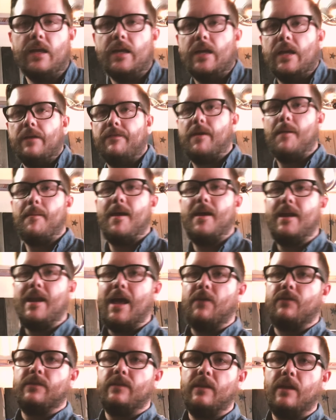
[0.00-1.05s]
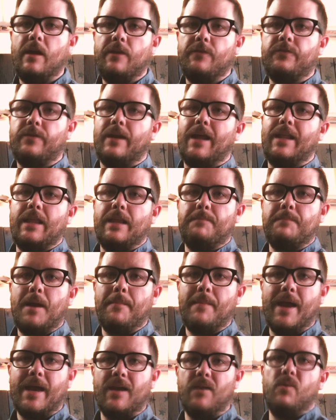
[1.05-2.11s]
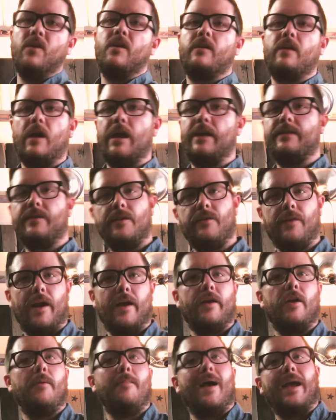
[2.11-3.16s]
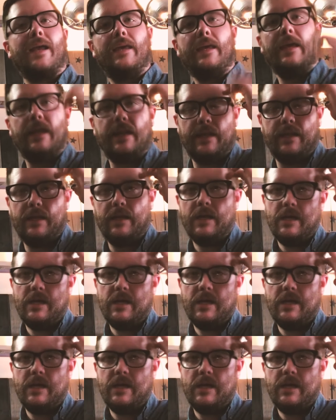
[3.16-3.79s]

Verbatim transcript: If I'm heading out to lunch and I left my bag at work, I turn around and go back and get it.